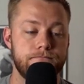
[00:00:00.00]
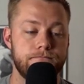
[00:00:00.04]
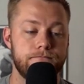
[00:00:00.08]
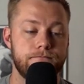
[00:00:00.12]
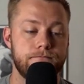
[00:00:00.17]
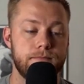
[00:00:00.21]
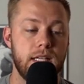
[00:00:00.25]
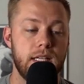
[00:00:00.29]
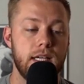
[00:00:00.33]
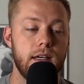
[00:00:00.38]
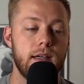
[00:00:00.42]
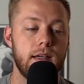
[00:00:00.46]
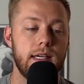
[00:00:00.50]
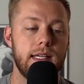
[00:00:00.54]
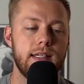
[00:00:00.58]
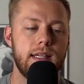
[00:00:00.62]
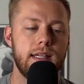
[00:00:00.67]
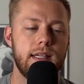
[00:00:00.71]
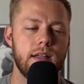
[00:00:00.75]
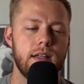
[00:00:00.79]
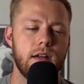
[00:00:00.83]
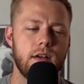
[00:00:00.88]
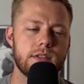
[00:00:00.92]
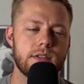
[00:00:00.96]

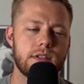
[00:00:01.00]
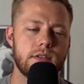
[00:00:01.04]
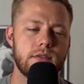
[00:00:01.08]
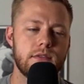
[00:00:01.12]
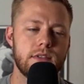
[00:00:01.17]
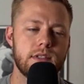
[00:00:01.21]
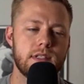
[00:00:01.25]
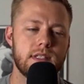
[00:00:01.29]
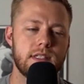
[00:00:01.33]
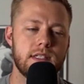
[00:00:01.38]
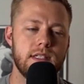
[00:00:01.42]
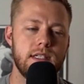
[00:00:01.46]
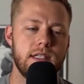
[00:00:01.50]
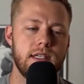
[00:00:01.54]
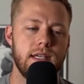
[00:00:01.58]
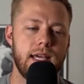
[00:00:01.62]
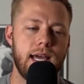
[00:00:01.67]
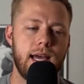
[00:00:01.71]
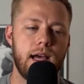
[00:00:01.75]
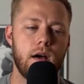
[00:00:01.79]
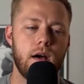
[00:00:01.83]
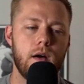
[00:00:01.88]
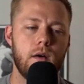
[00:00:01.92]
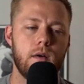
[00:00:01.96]
And also just see
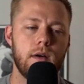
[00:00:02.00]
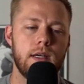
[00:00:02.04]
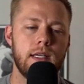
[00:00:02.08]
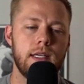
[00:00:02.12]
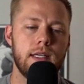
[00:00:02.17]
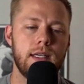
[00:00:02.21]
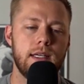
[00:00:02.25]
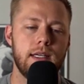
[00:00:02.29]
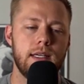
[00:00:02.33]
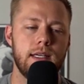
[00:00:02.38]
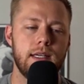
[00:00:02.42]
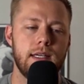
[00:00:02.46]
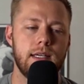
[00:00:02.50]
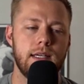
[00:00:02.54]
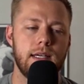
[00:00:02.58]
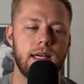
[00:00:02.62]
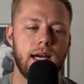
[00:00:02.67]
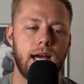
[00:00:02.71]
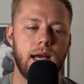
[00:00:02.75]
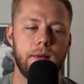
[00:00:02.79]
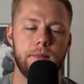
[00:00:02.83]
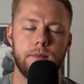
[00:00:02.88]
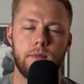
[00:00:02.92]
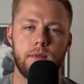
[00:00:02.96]
how
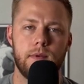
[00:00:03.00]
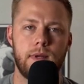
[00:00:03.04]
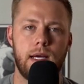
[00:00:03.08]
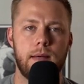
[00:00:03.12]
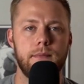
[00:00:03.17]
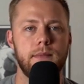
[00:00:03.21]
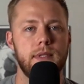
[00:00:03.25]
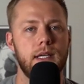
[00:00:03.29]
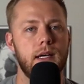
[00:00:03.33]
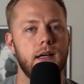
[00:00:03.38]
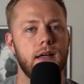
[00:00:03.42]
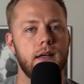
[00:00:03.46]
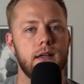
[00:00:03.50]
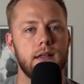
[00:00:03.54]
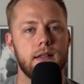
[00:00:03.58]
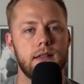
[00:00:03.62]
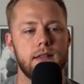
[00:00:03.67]
I'm young.